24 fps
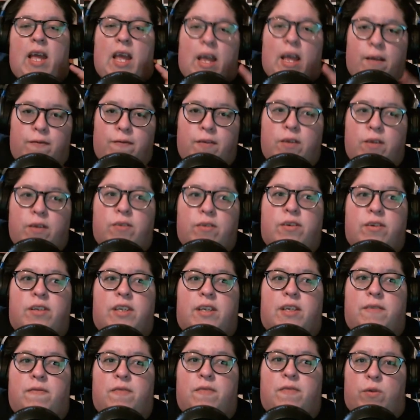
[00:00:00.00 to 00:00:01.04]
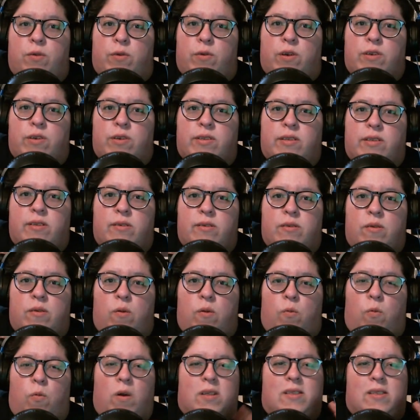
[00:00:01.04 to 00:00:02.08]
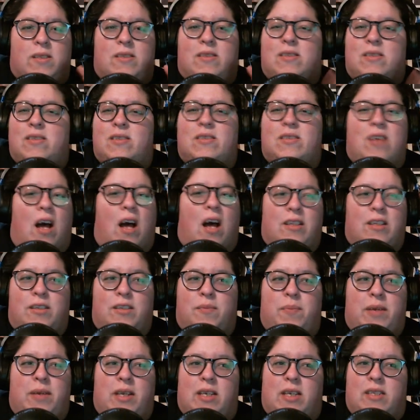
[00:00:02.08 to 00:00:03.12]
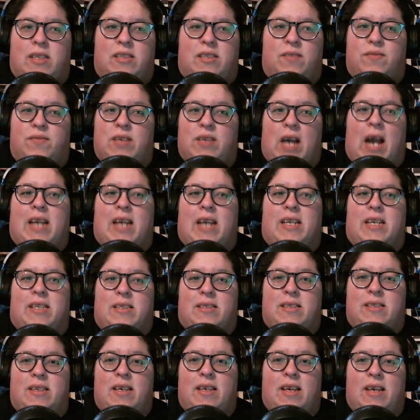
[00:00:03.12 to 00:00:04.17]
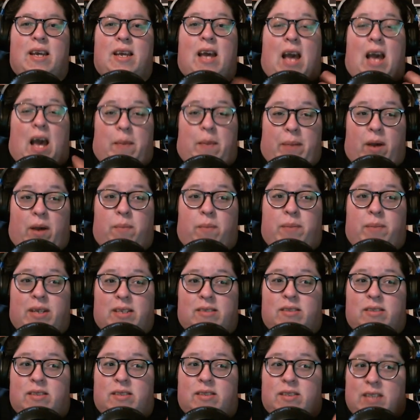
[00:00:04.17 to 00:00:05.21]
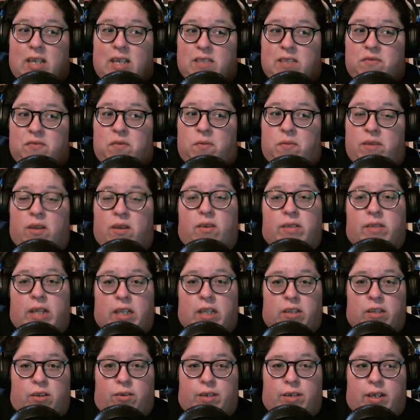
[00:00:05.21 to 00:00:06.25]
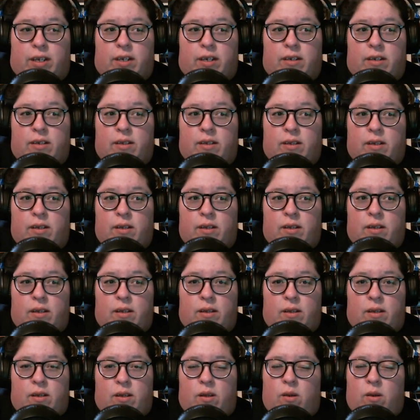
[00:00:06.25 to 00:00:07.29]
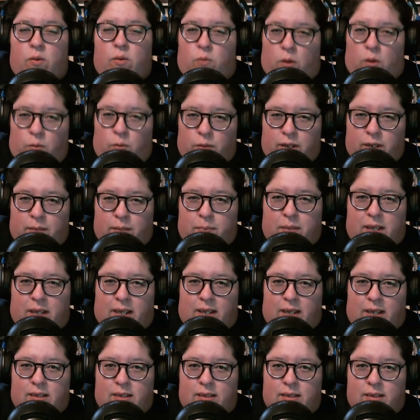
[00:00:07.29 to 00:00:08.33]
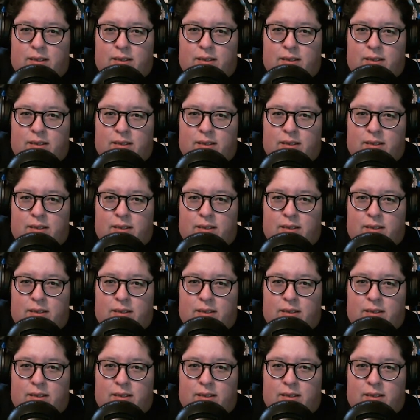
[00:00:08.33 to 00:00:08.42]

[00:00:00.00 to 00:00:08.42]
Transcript: If you could give viewers one solid piece of guidance about being successful with online learning, what would it be?